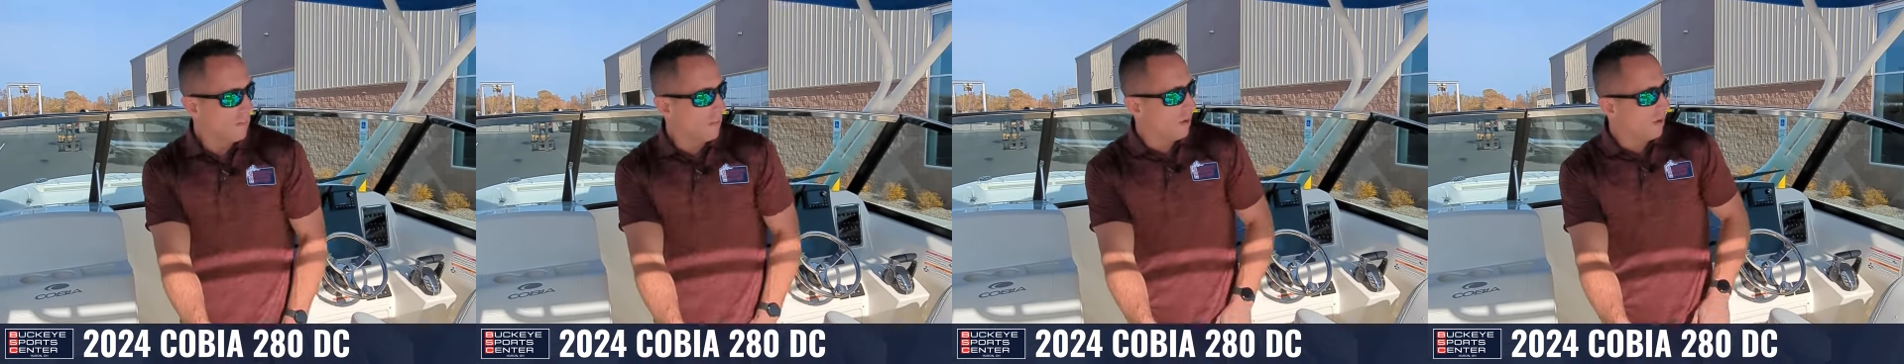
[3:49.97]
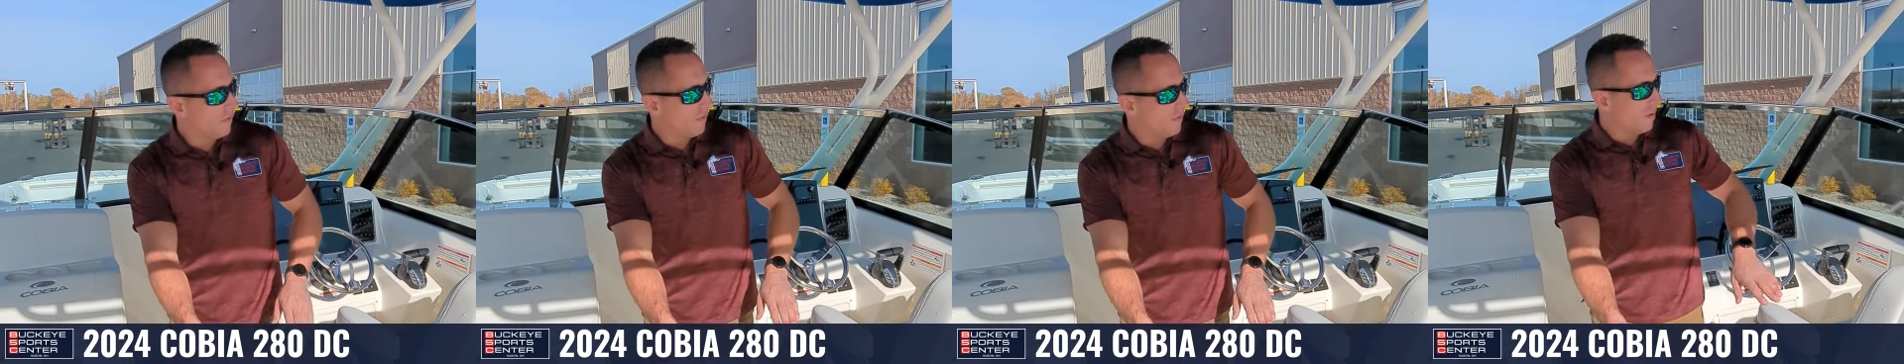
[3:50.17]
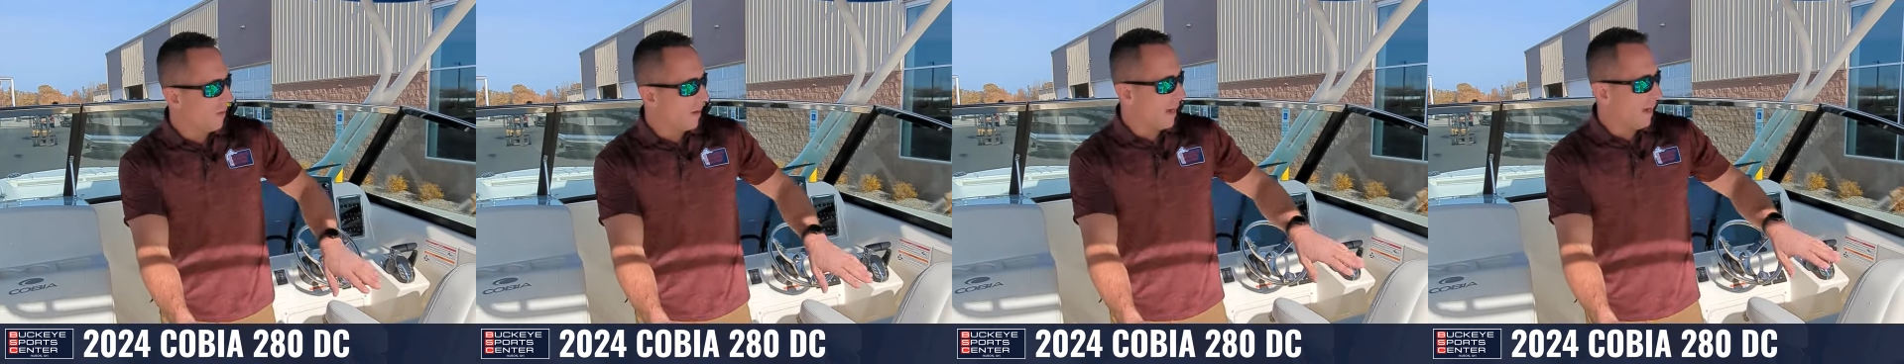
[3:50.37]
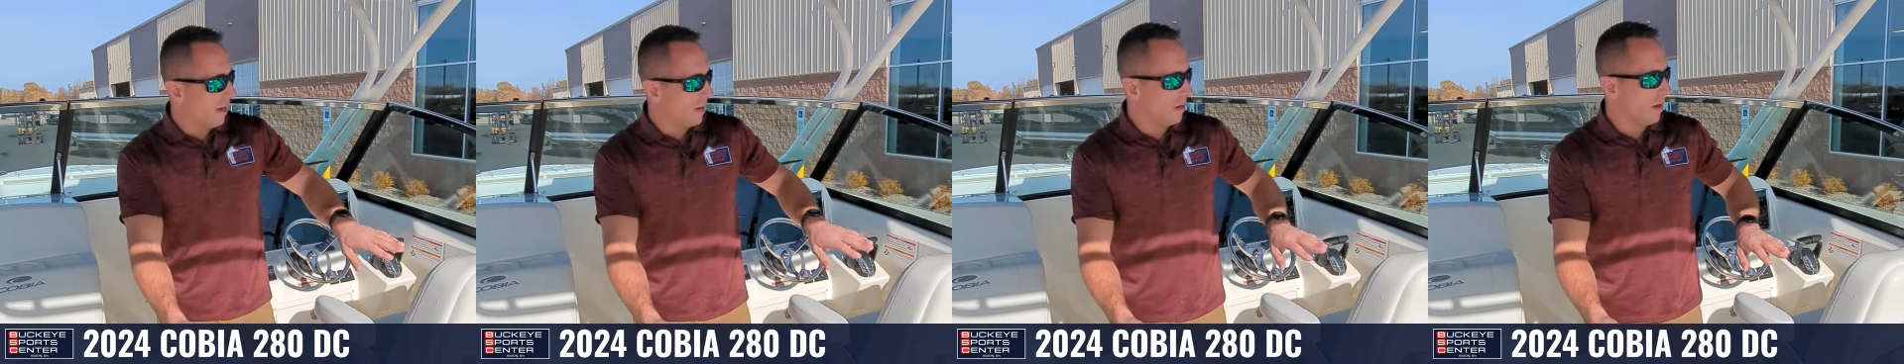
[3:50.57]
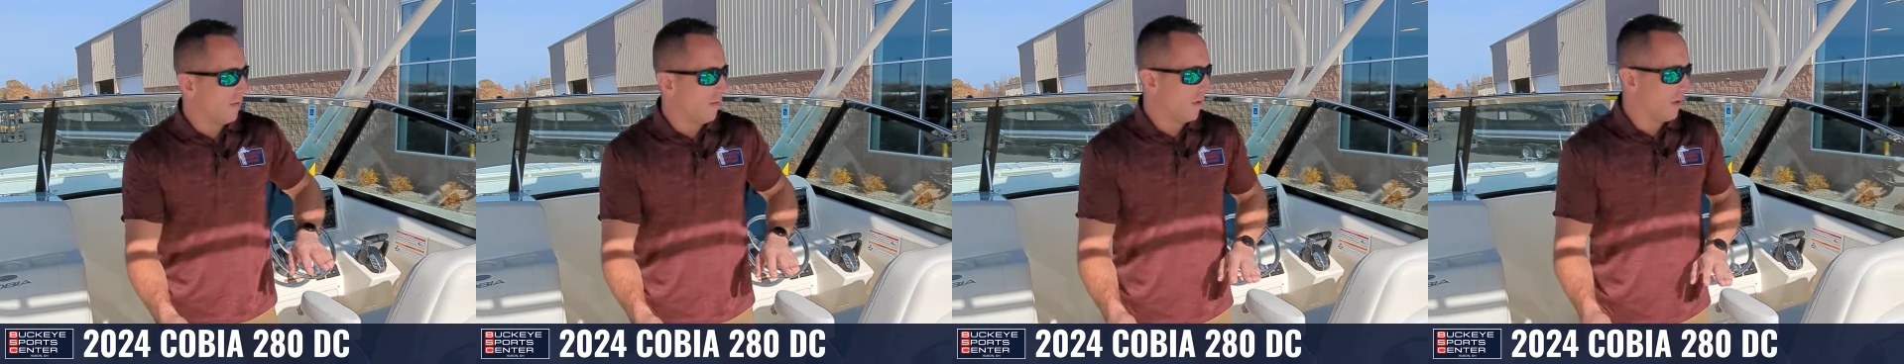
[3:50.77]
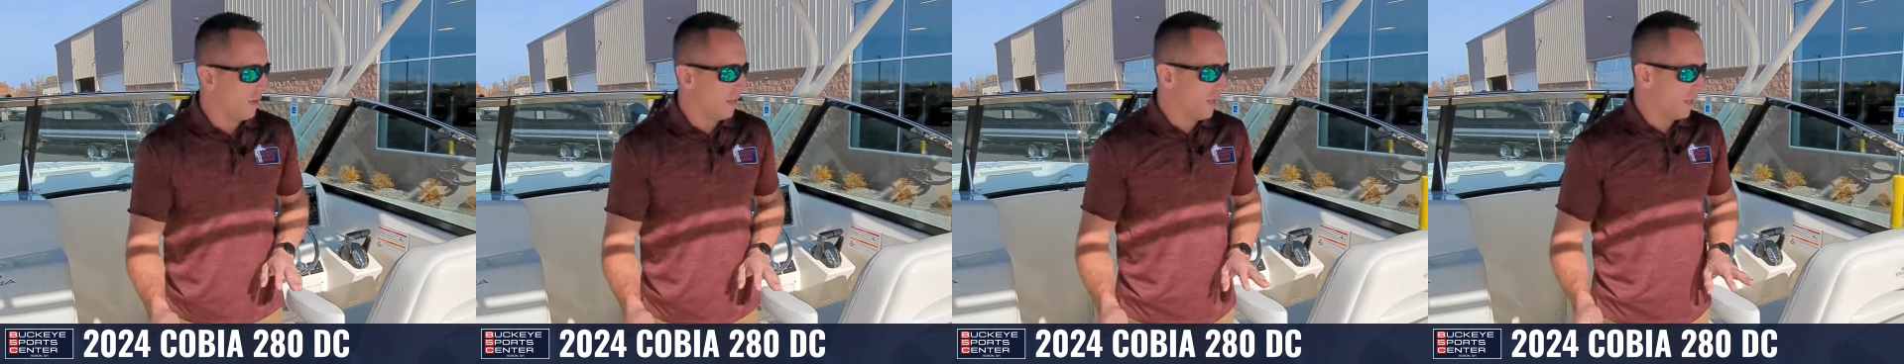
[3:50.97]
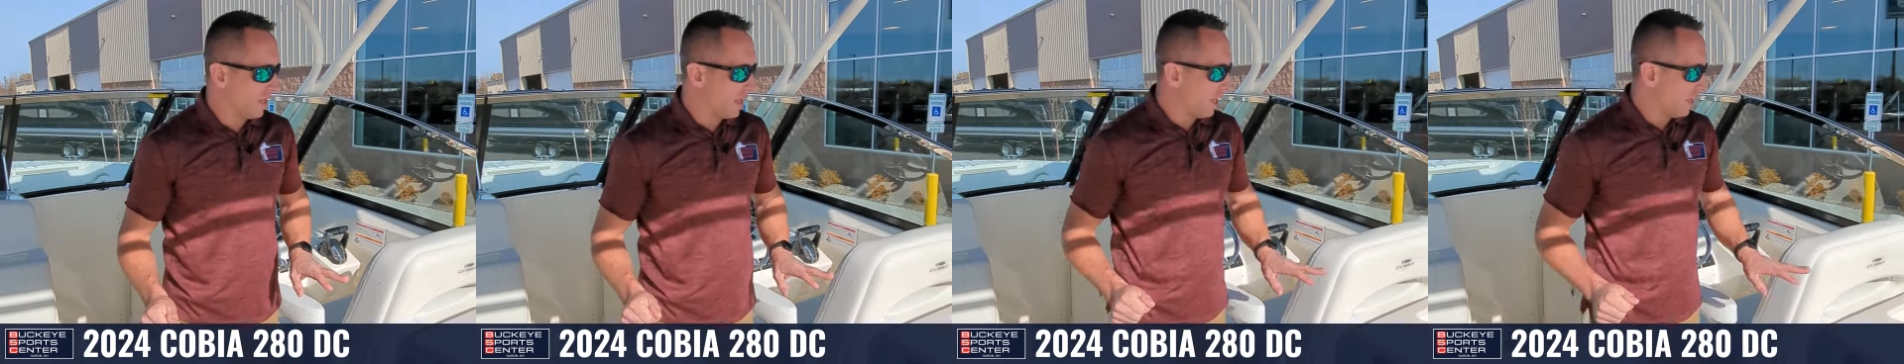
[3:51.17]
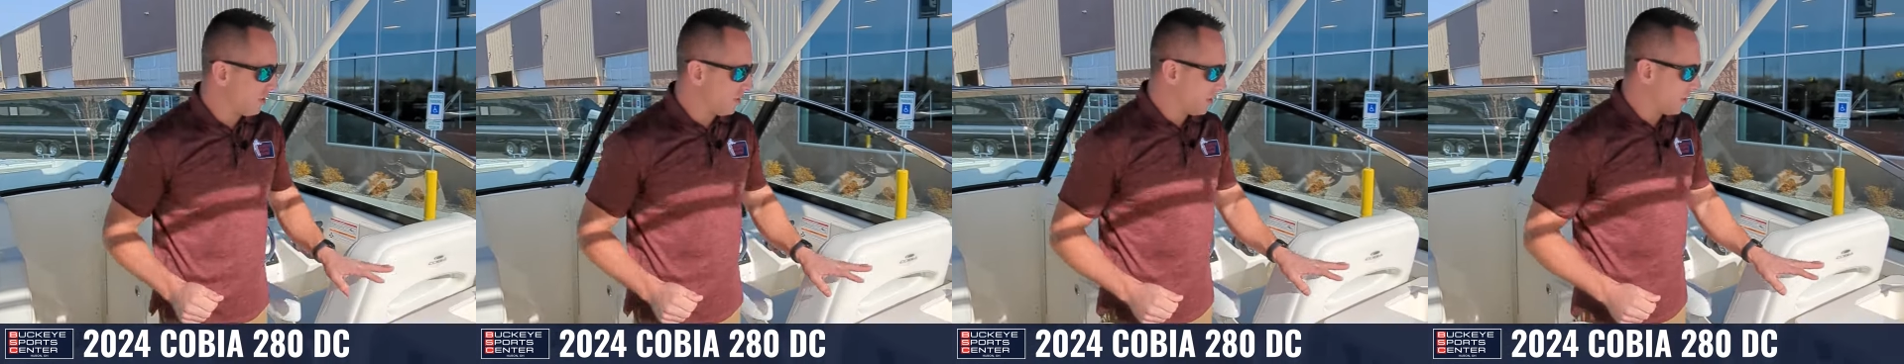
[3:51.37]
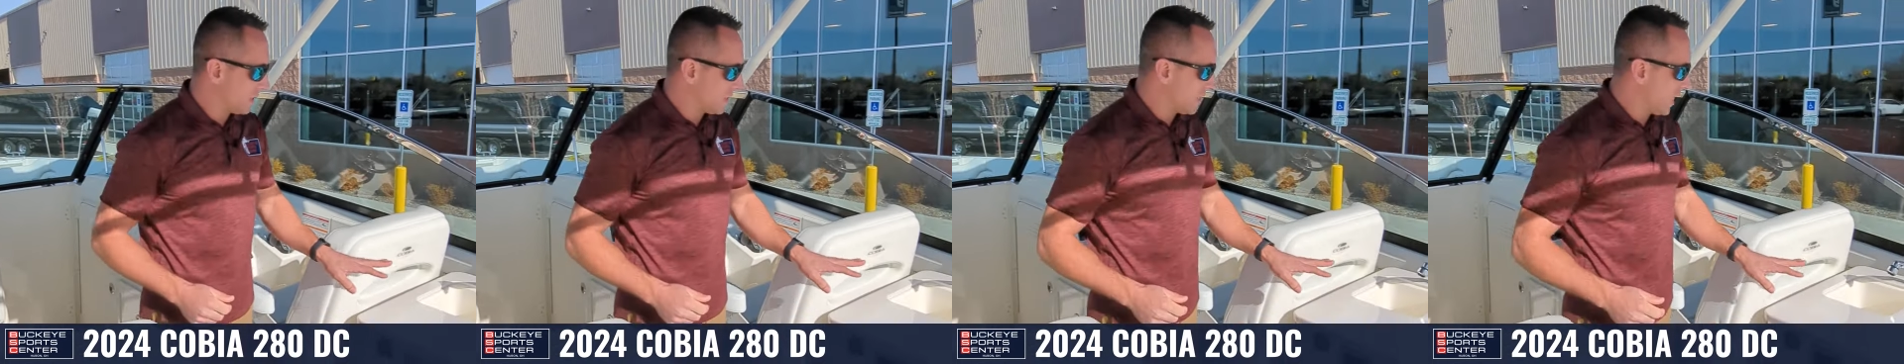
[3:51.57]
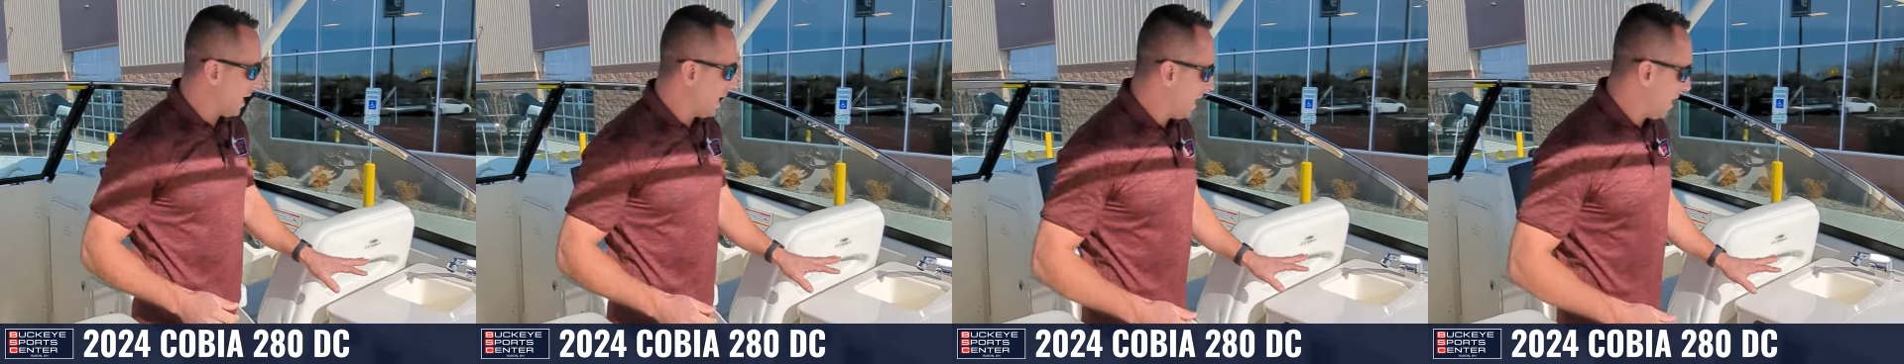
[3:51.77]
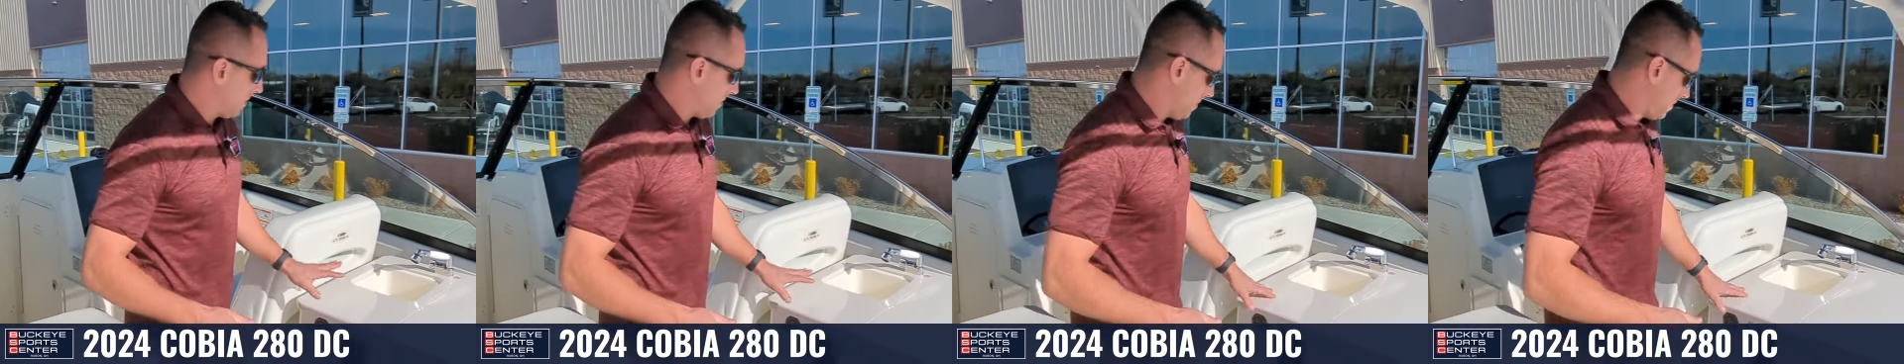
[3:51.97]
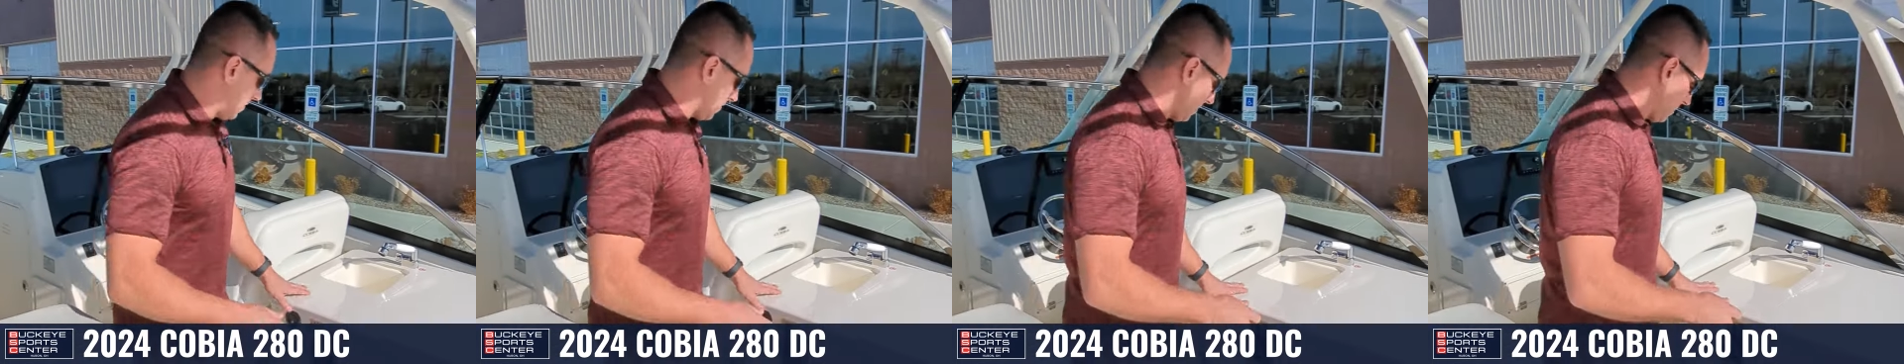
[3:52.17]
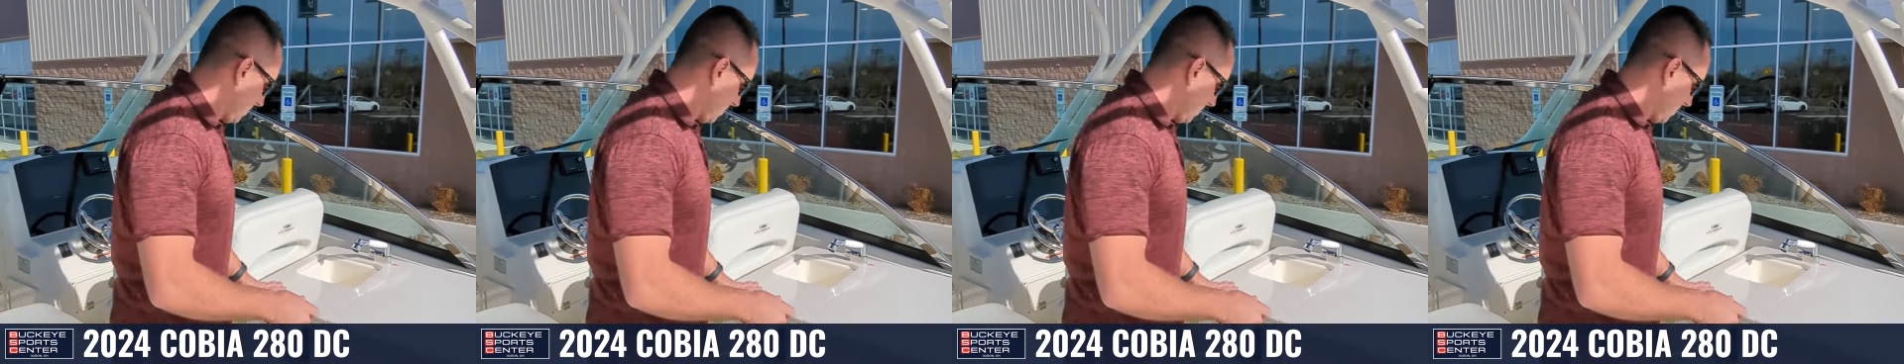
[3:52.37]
Moving around over to the kitchen set.